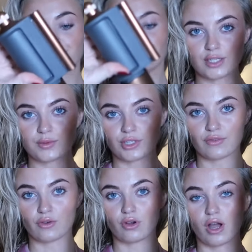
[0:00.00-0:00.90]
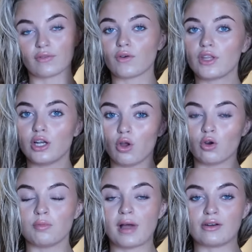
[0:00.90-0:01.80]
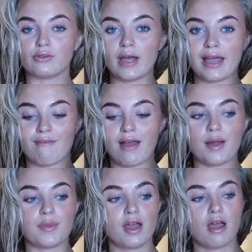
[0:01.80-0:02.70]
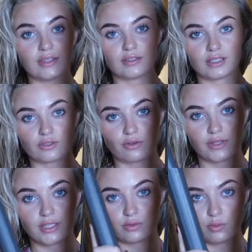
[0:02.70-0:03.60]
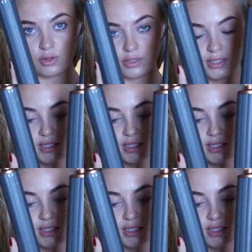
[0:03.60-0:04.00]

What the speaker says: Attachments I've got the long barrel air wrap. It's got this one,